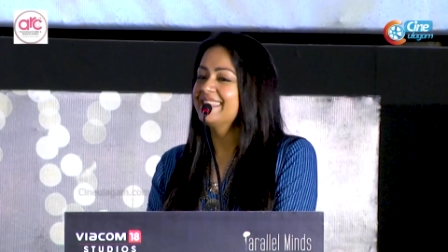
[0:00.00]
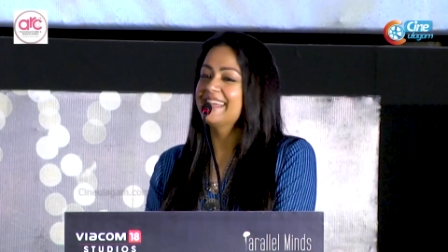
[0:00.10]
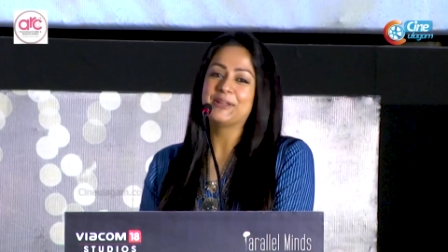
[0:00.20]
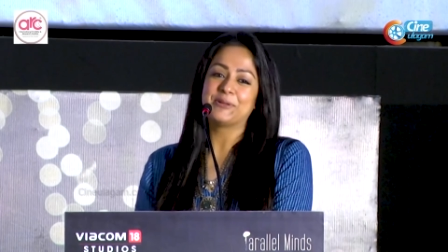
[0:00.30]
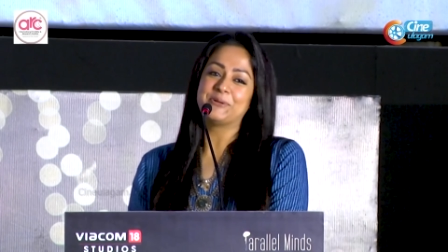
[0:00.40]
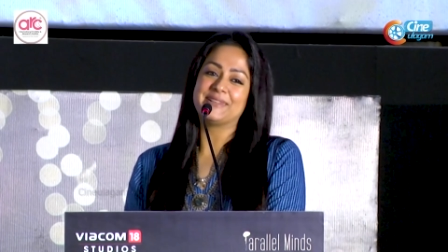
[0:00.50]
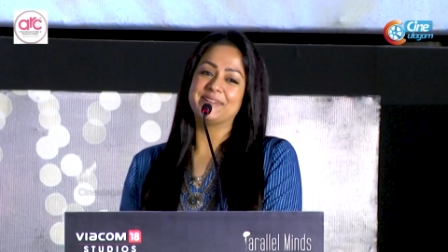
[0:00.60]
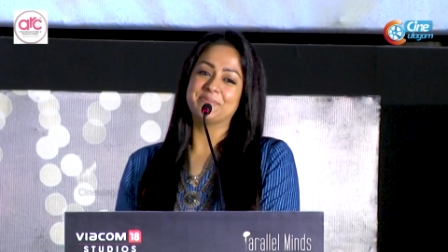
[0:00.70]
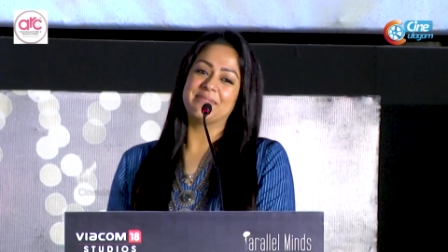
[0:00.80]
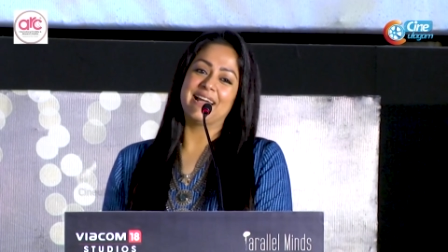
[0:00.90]
thank you
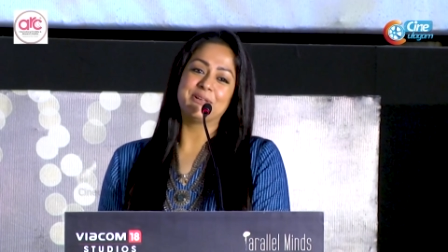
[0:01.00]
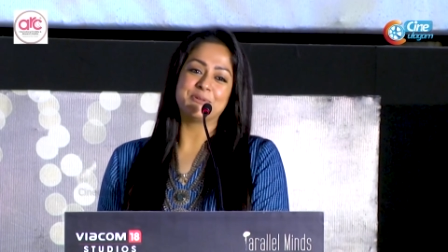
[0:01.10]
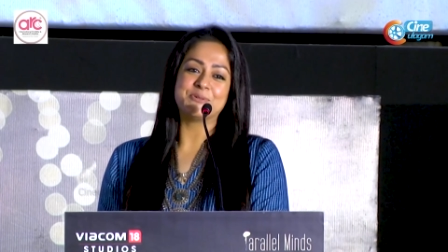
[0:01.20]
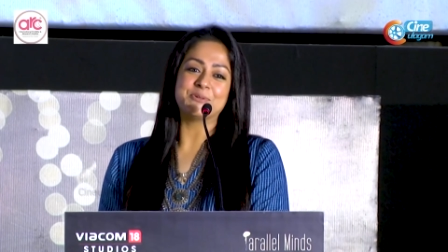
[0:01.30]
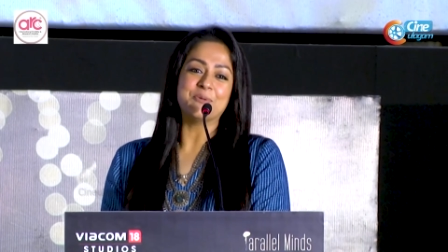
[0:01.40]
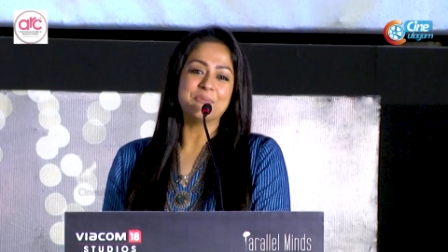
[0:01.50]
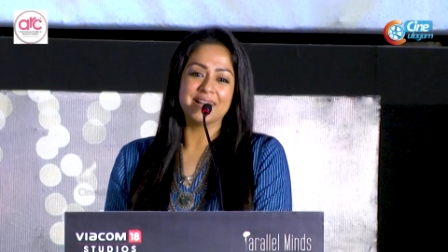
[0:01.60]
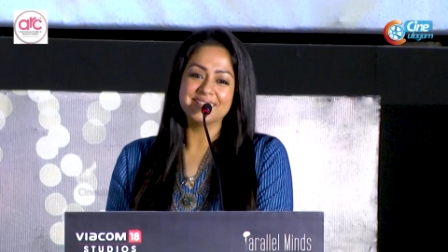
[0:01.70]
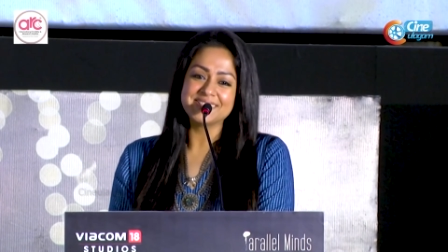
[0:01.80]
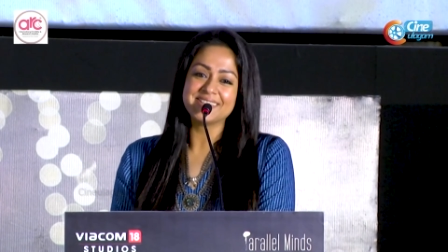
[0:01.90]
team, thank you so
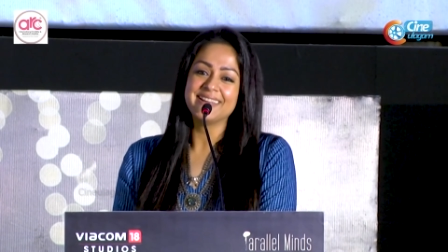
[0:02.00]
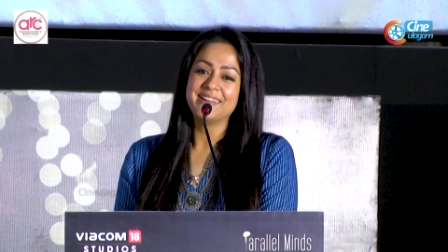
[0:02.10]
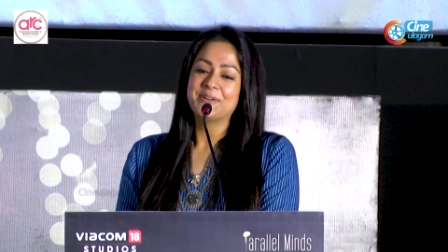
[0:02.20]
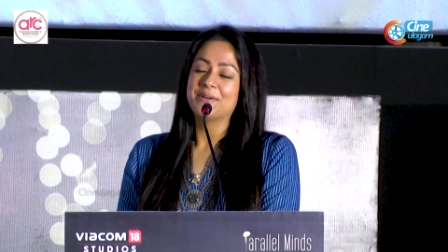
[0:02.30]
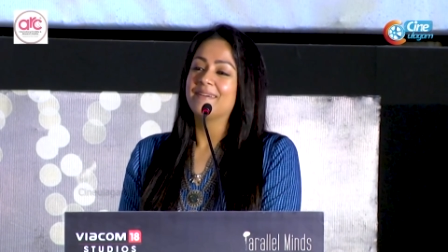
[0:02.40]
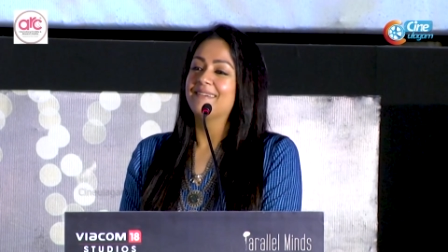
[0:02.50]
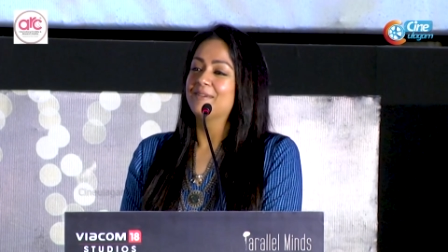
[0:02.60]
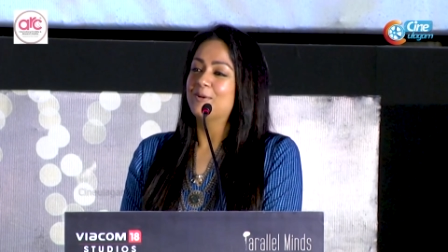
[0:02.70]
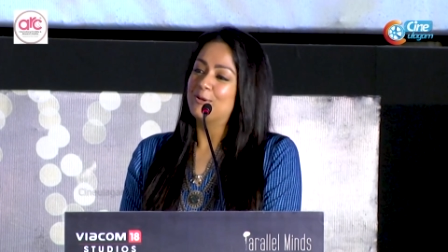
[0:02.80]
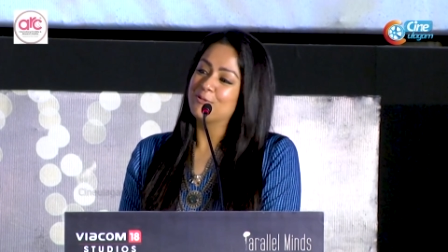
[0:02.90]
much,
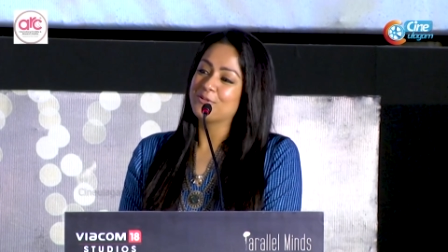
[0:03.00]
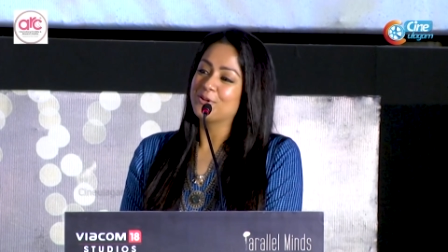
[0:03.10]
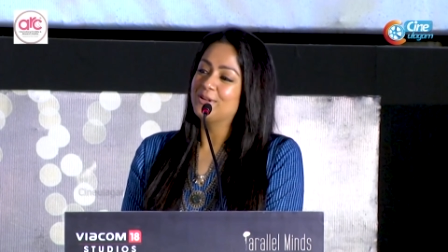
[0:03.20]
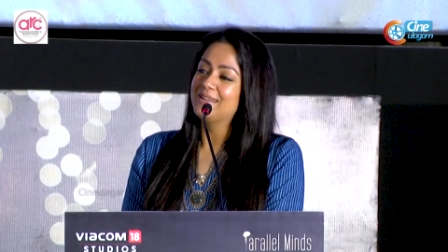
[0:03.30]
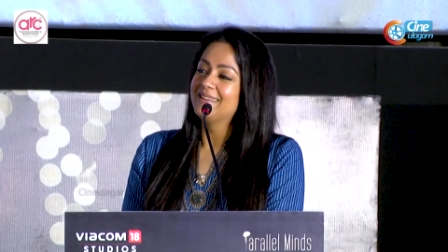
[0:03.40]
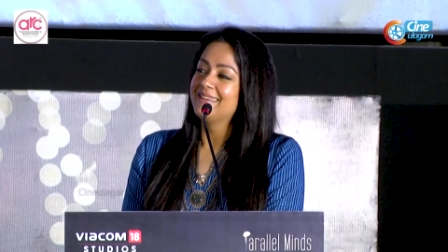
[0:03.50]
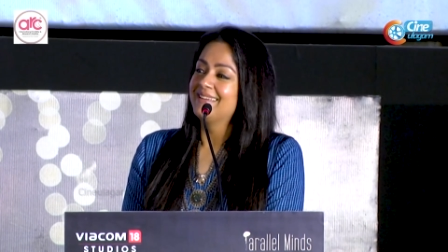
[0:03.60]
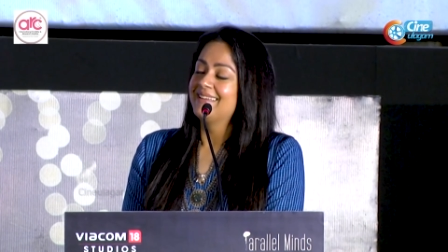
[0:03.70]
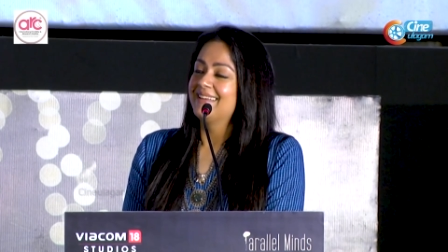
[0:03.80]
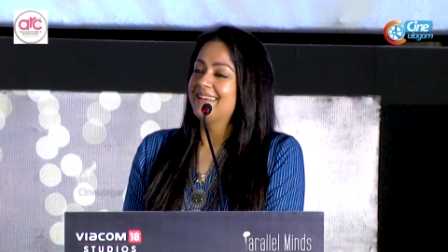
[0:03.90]
uh, all of you all.
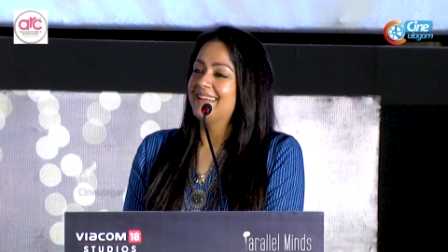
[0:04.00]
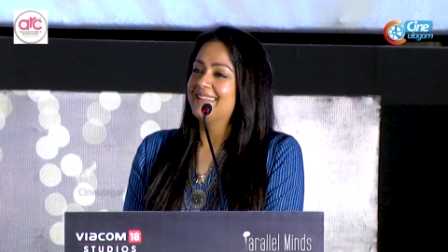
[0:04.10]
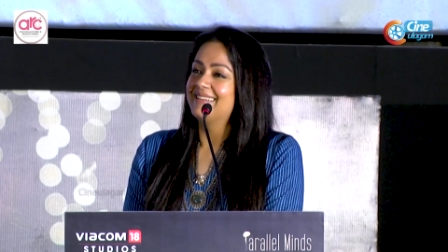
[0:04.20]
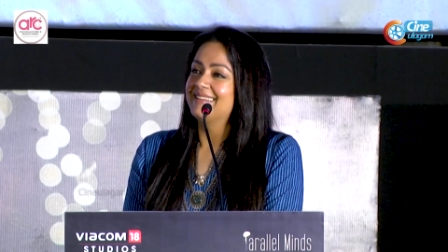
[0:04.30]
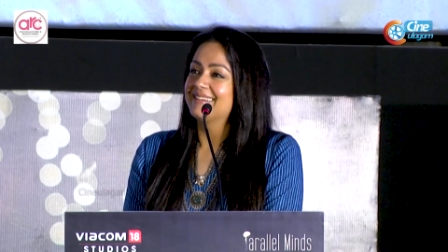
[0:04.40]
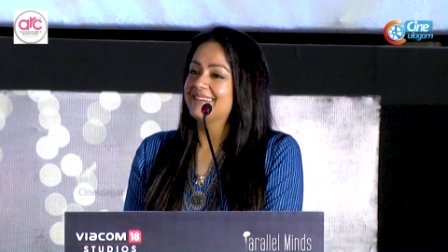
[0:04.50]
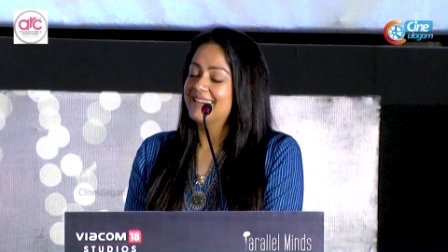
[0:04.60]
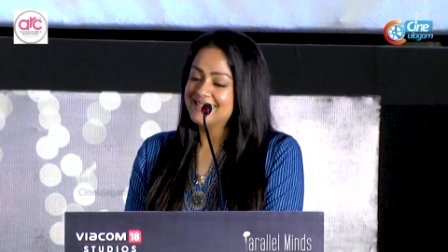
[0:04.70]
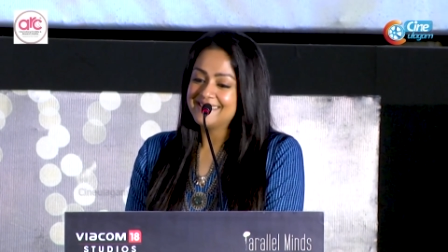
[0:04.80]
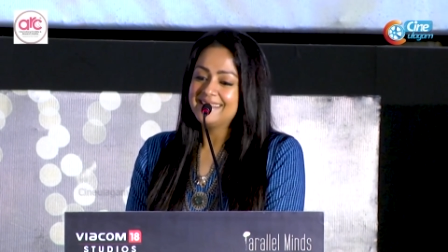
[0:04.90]
And
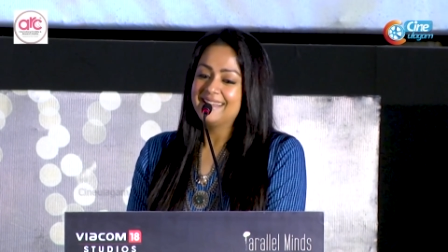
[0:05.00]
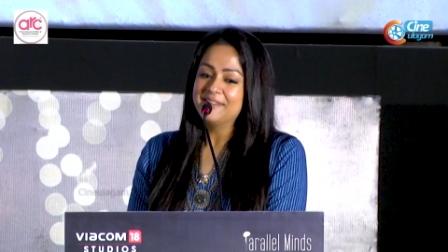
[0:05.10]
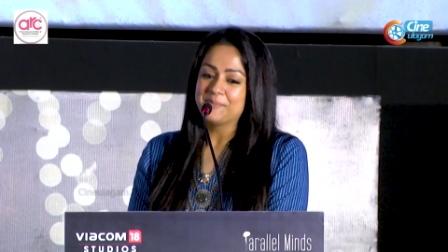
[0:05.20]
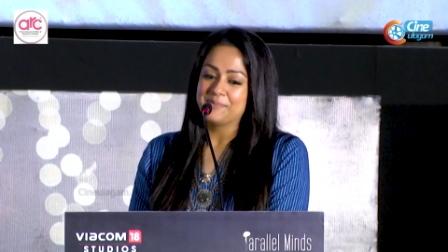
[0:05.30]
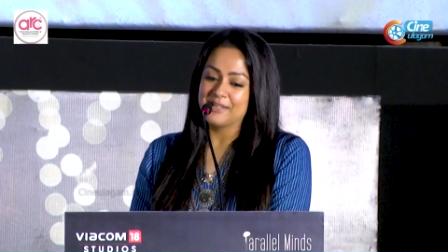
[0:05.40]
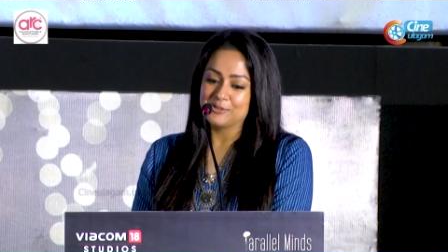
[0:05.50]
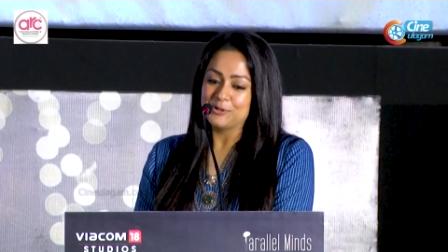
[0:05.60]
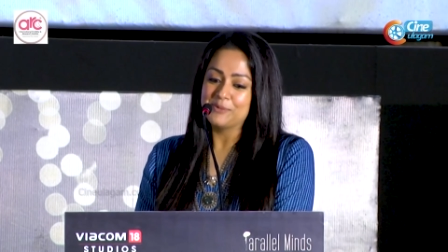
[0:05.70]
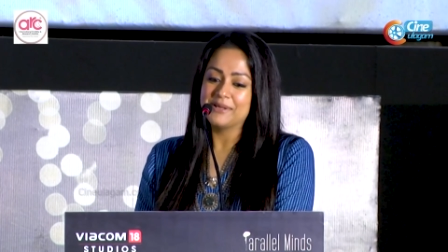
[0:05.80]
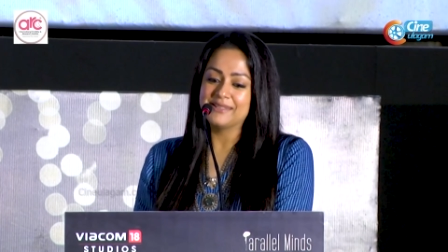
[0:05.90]
Kadasila, na
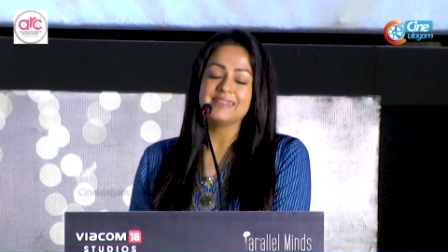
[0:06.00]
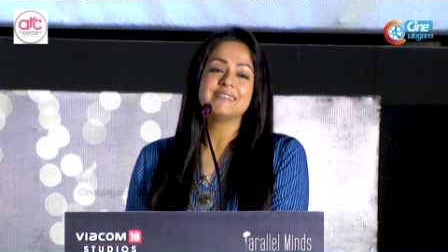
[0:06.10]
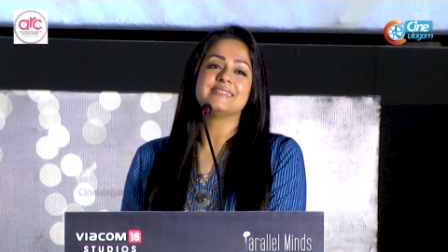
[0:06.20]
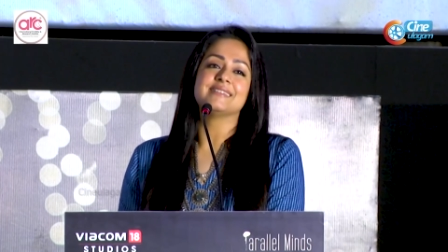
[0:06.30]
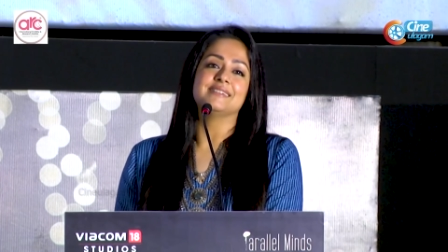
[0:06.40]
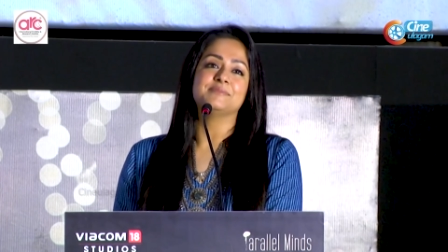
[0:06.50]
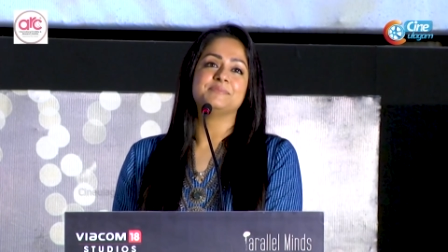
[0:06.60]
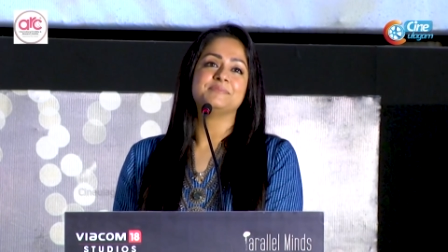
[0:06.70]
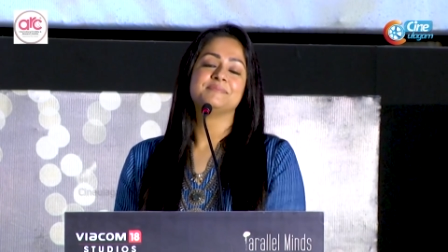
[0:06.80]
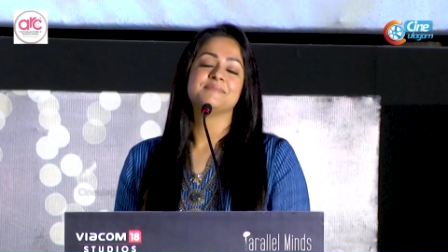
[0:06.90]
sonna madri, it's a
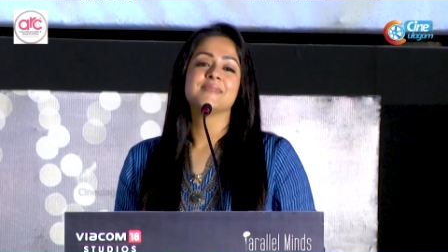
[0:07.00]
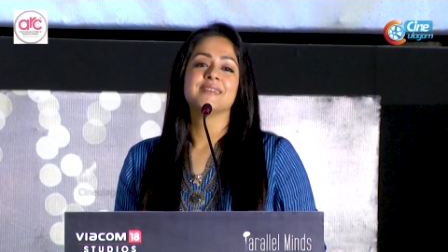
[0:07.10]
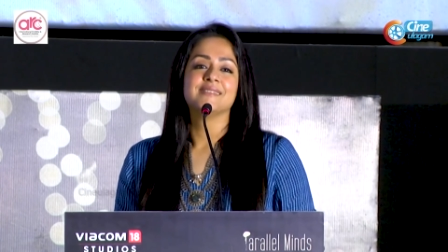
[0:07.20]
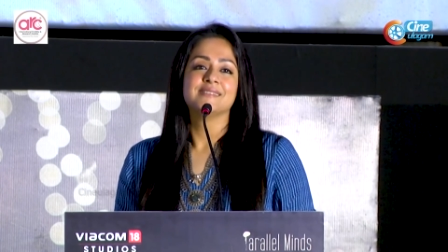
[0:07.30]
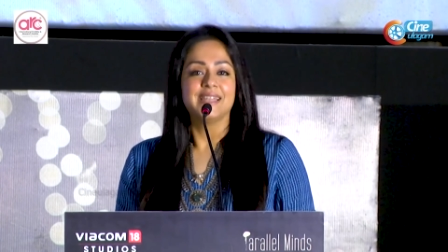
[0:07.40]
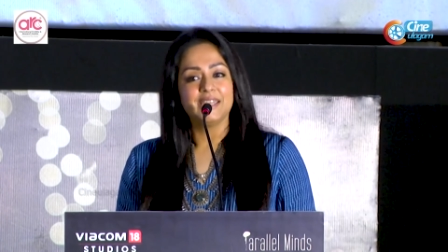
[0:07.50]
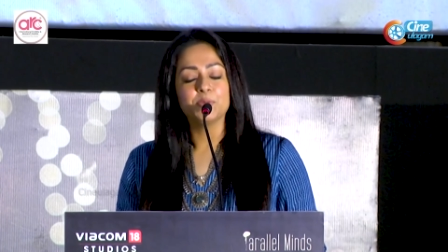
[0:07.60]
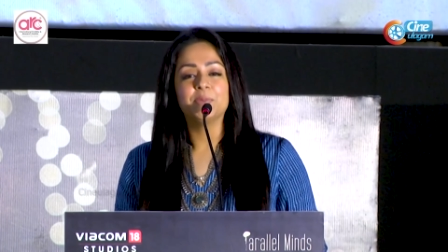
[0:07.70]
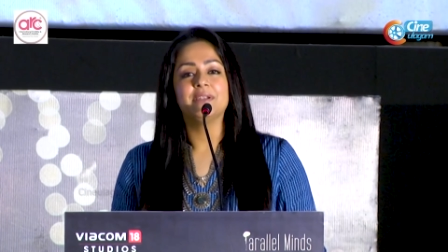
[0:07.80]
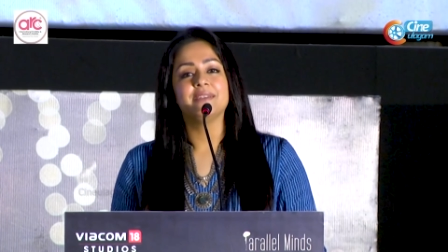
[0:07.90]

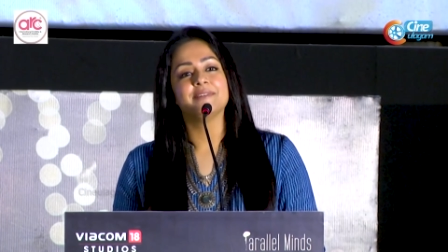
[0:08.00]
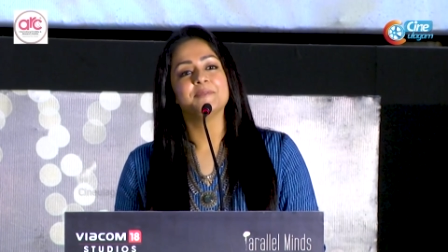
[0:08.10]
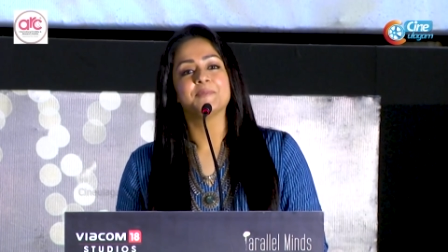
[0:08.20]
sentiment.